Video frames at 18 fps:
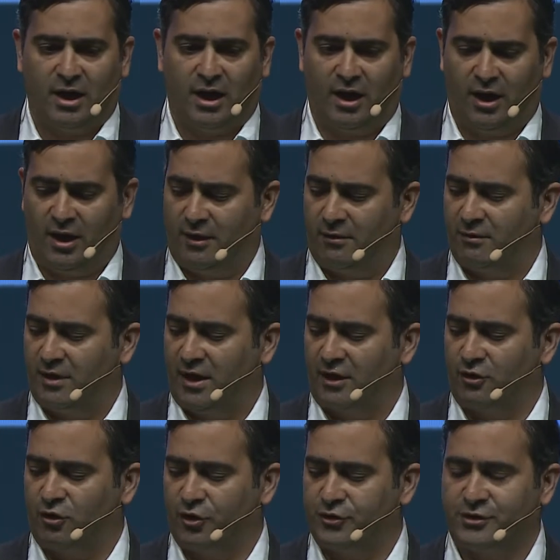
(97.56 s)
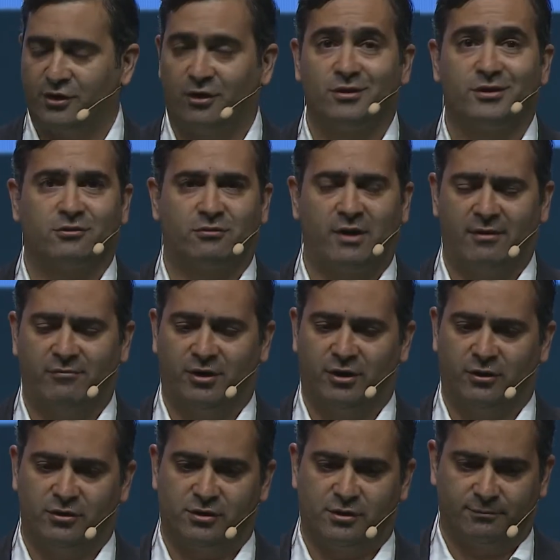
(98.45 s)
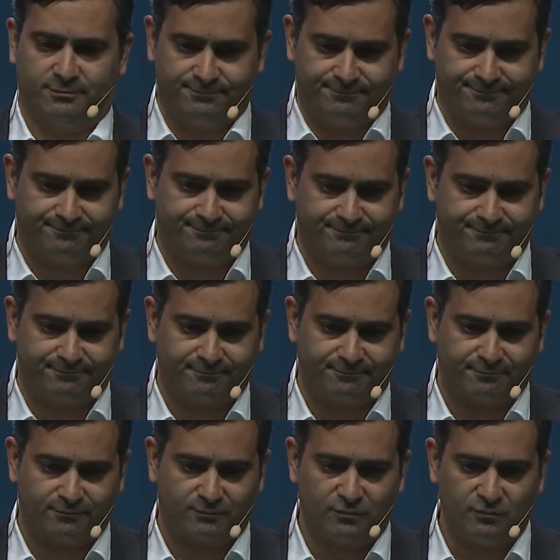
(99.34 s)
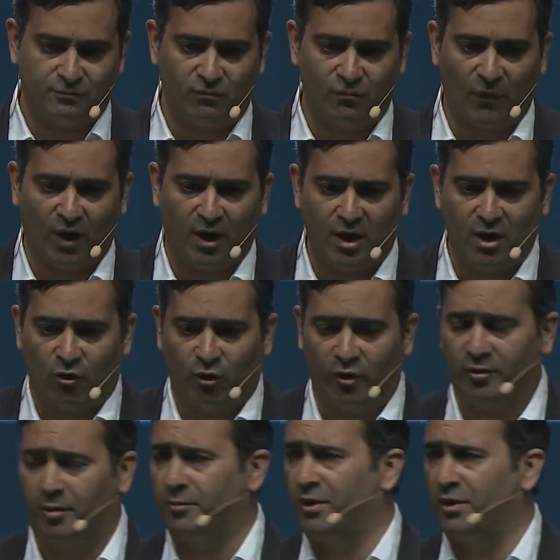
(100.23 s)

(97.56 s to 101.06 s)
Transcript: and also to revenues. We've been